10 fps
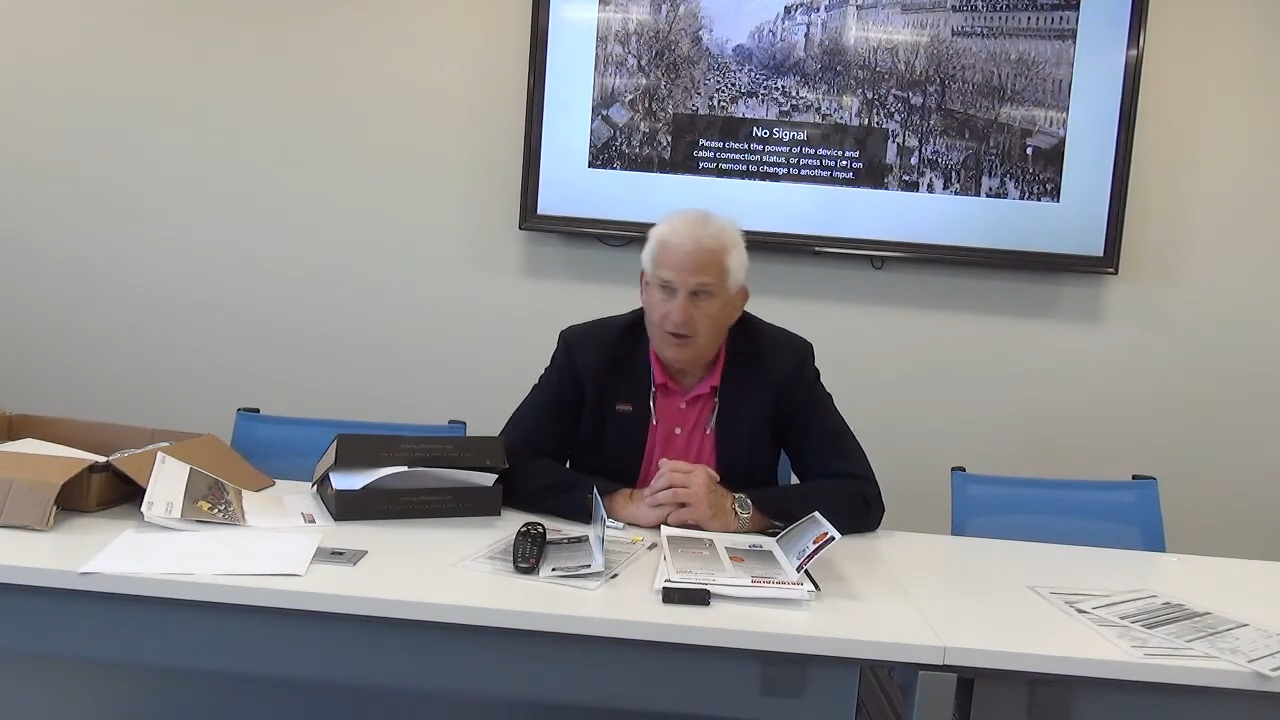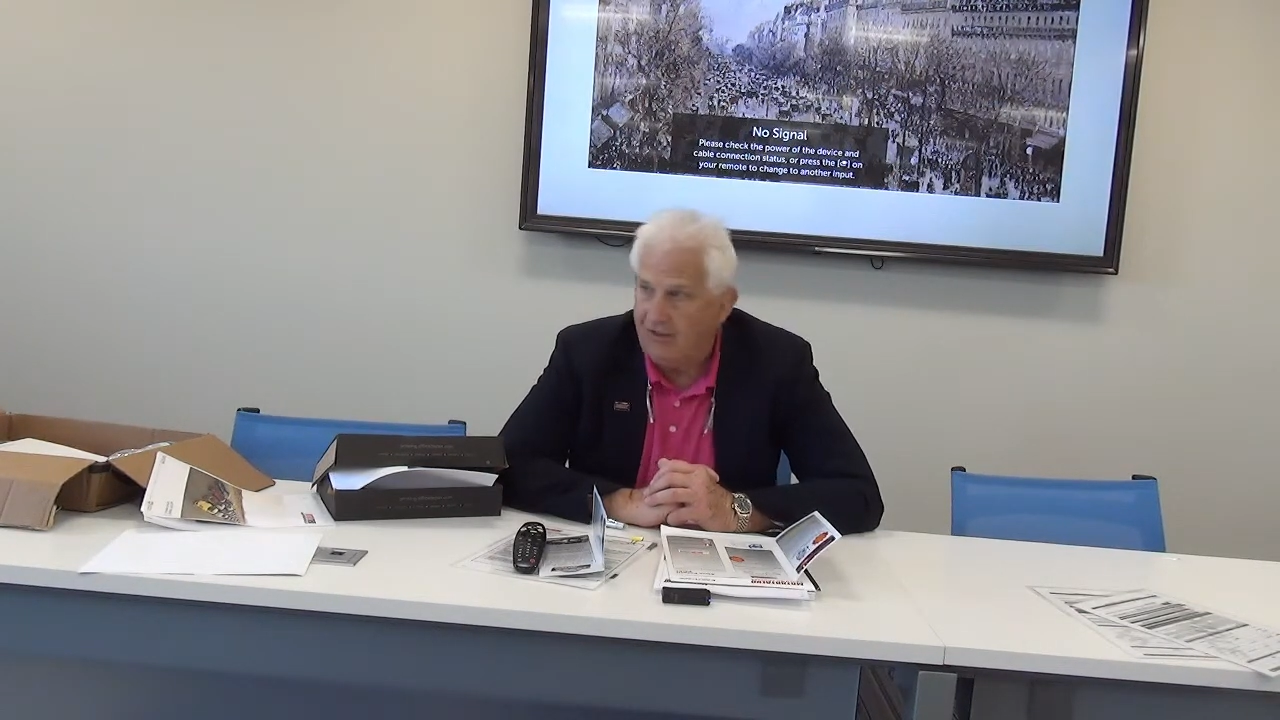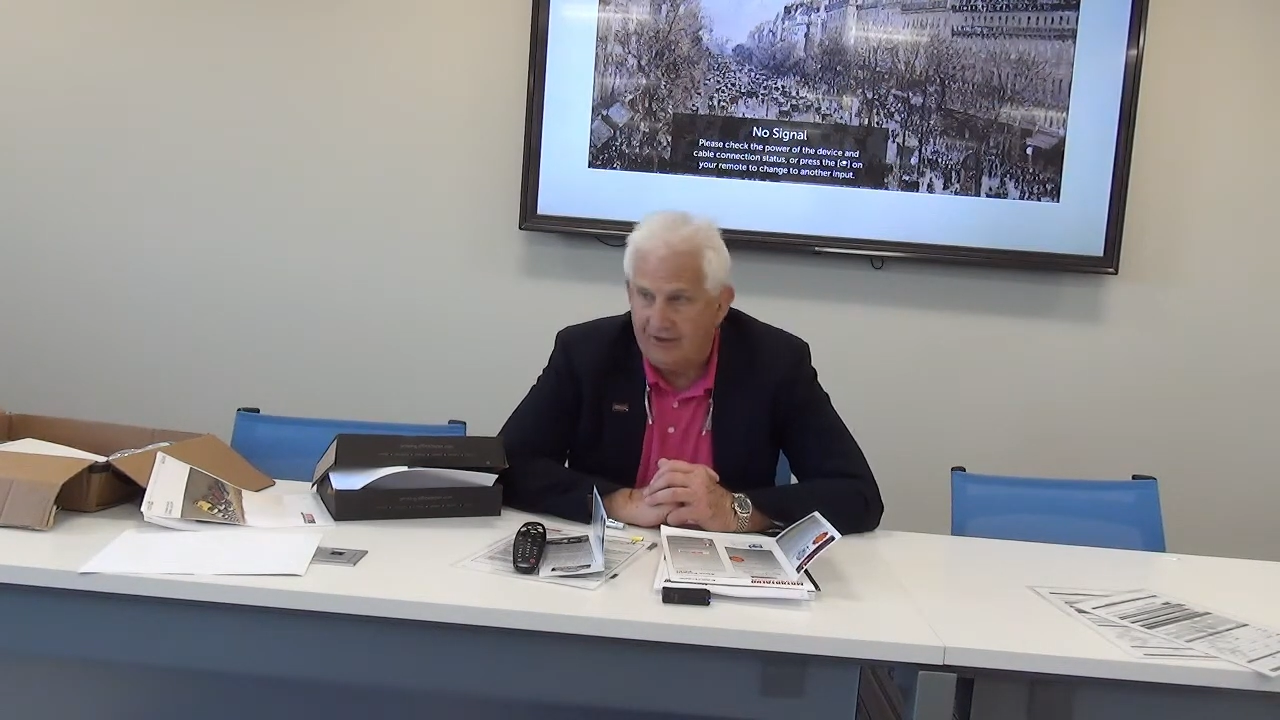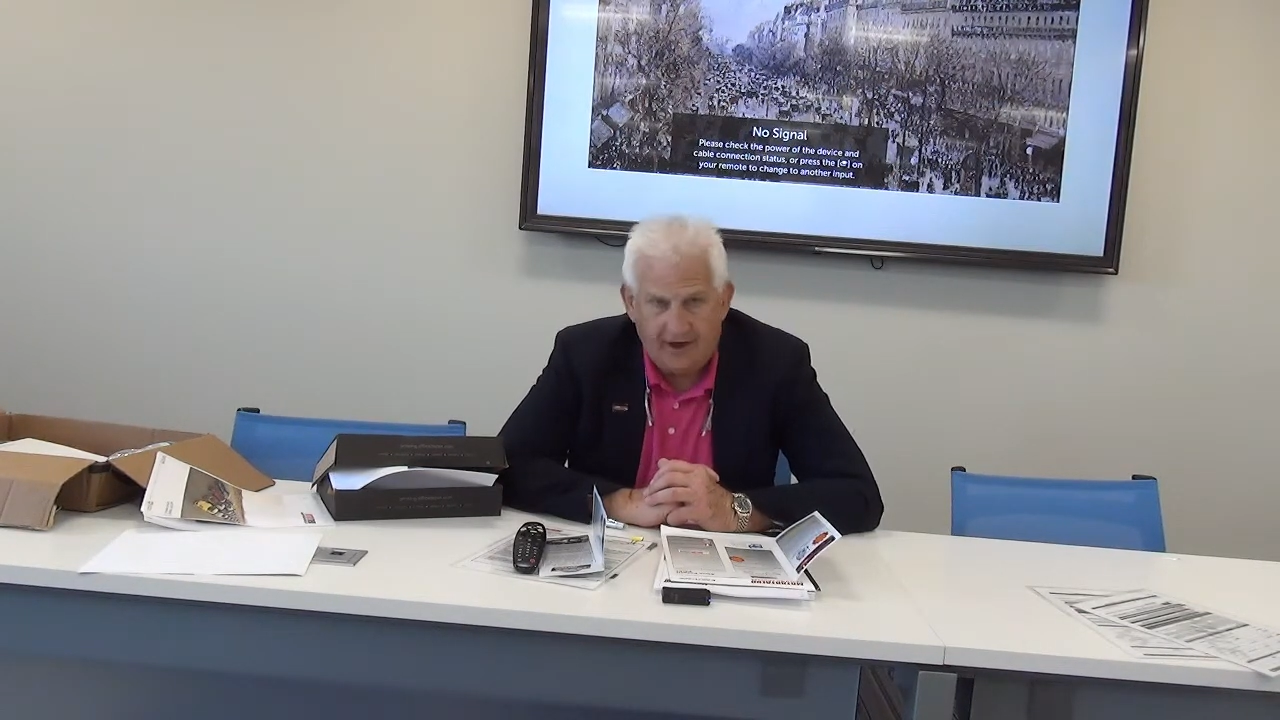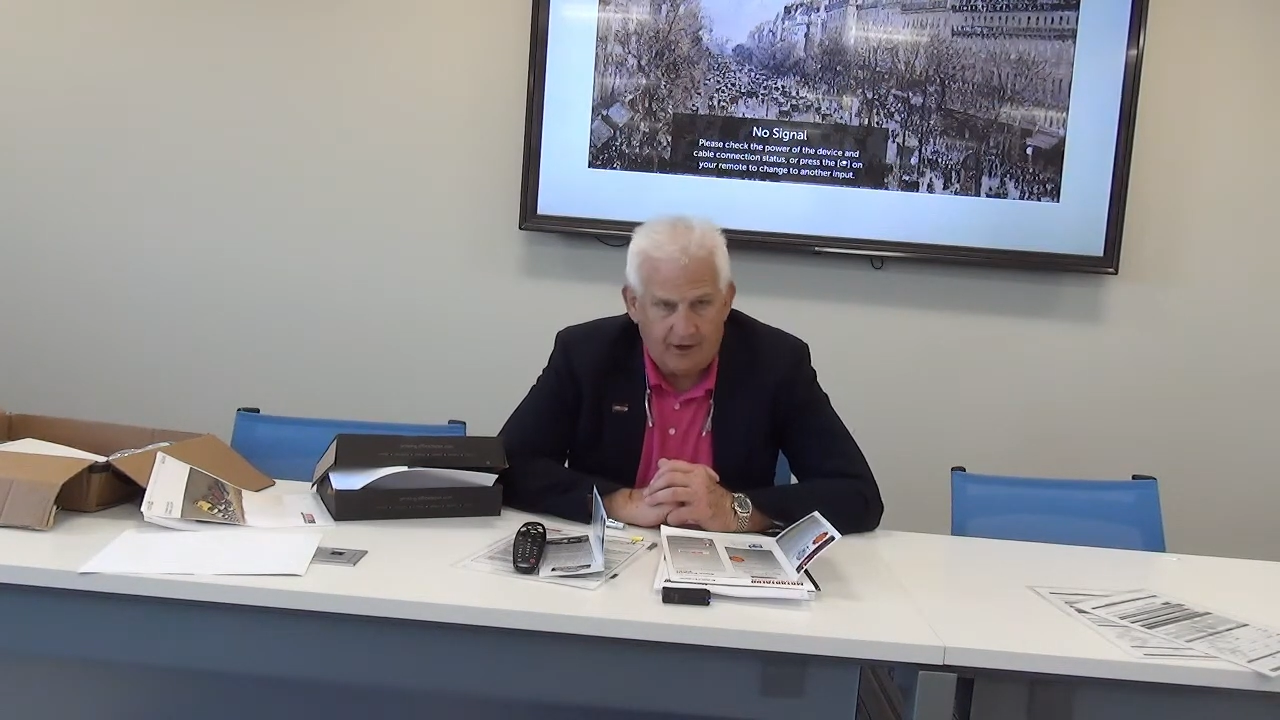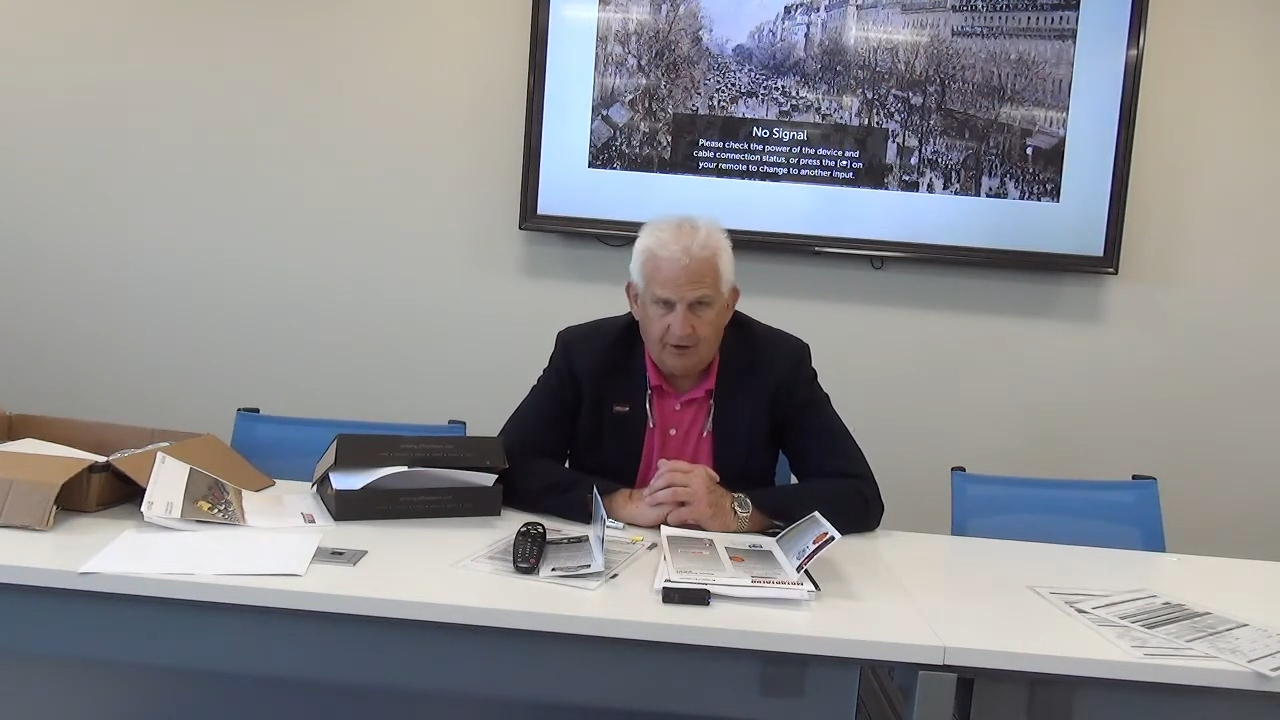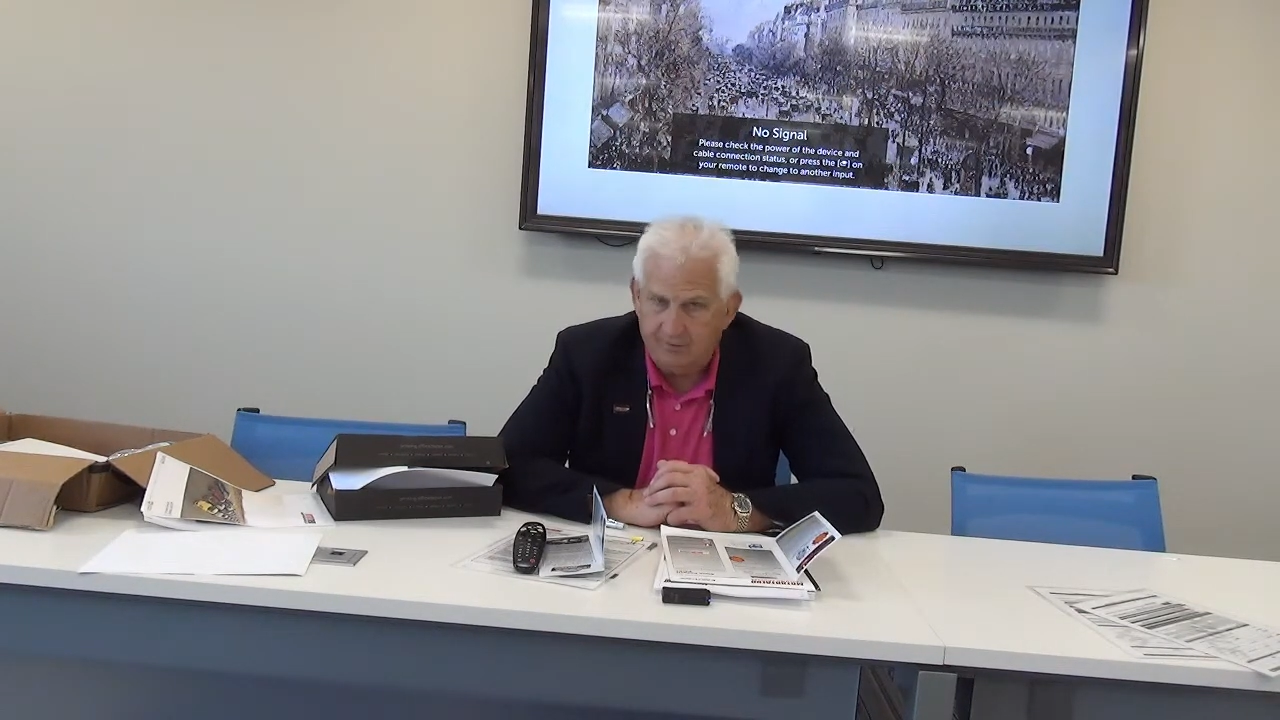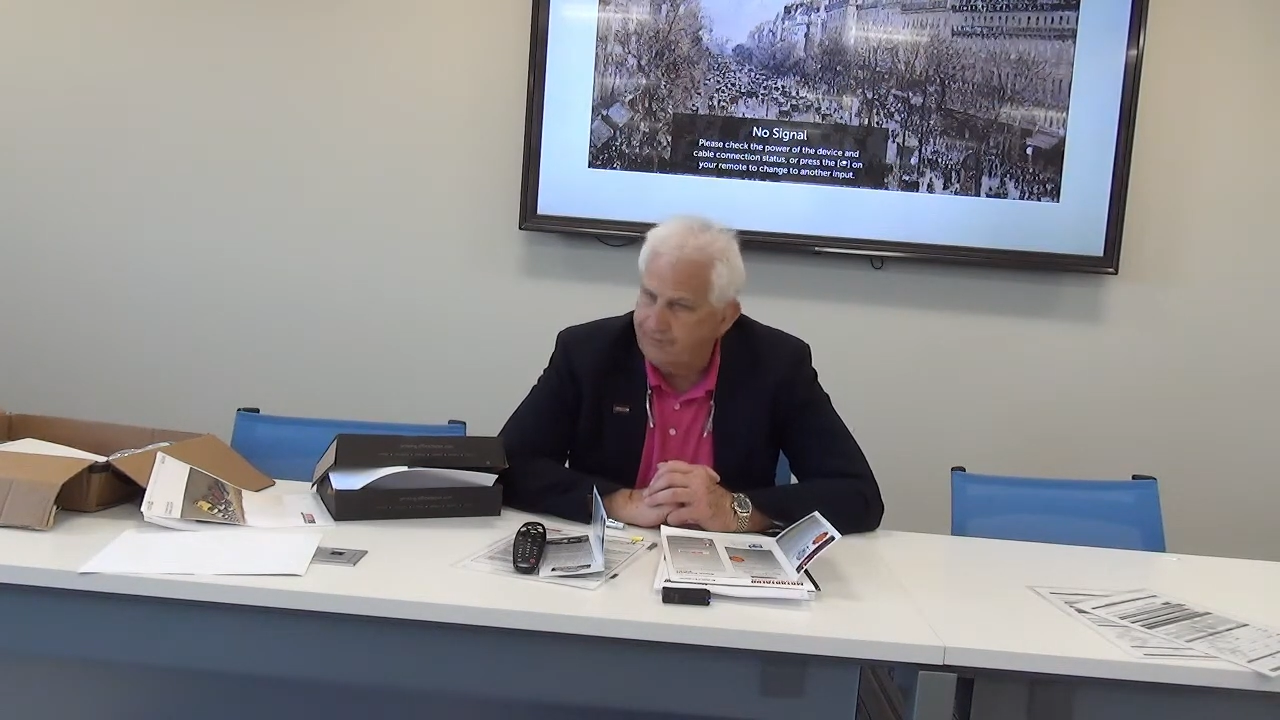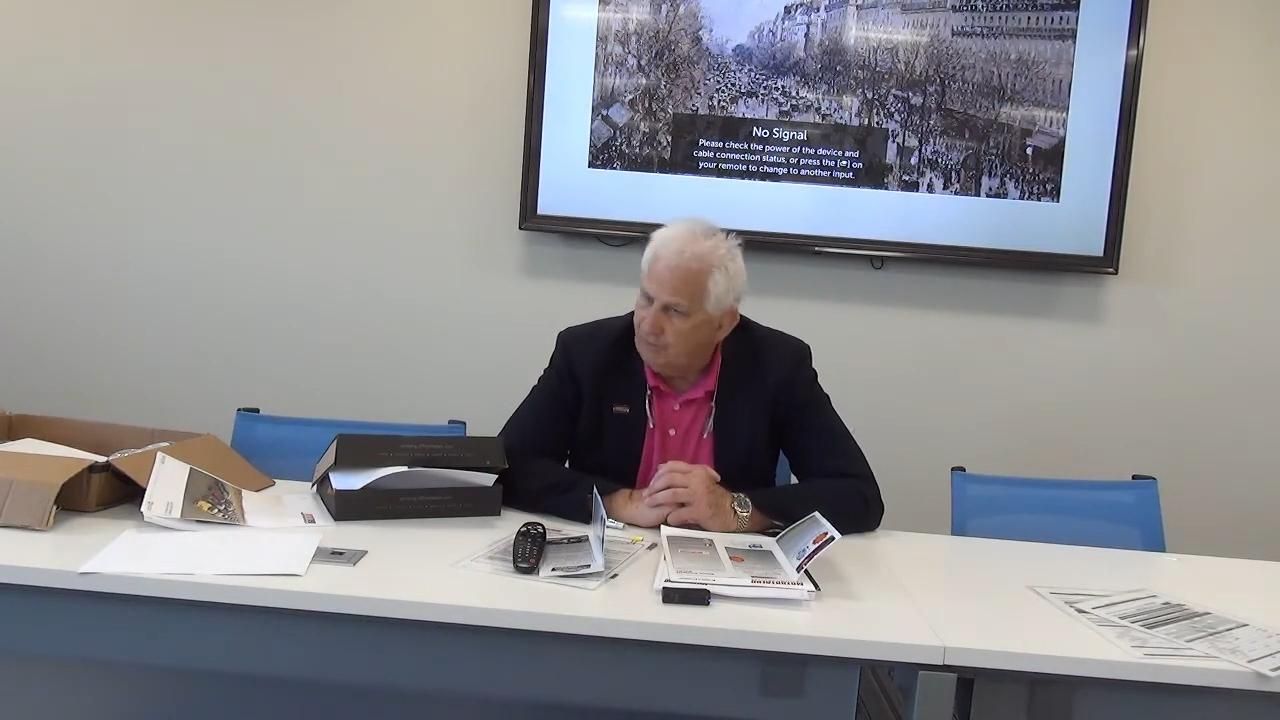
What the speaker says: There,